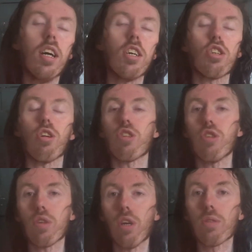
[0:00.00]
Scored
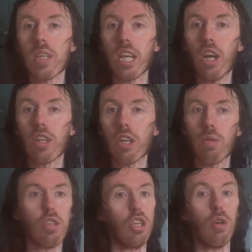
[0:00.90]
two goals later on and
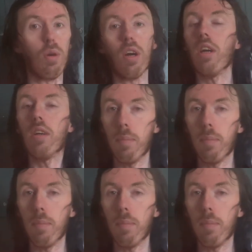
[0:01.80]
go, do you know what?